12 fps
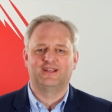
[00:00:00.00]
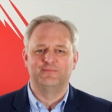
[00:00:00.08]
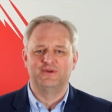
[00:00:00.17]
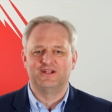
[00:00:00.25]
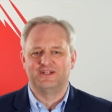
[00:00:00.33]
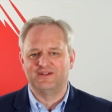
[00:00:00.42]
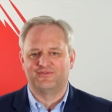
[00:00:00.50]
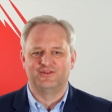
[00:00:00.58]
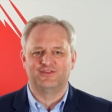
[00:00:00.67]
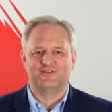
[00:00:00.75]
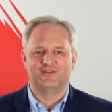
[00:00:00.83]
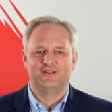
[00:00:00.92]
can be the
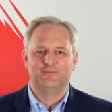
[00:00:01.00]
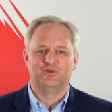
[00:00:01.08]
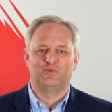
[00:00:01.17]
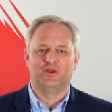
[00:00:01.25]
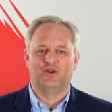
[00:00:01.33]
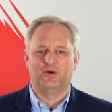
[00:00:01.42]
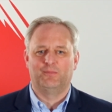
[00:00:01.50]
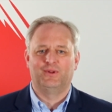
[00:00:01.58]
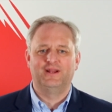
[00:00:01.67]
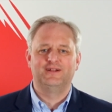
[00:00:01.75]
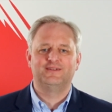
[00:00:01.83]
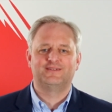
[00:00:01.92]
difference between
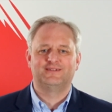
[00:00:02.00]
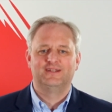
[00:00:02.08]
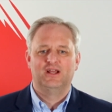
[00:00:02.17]
compliance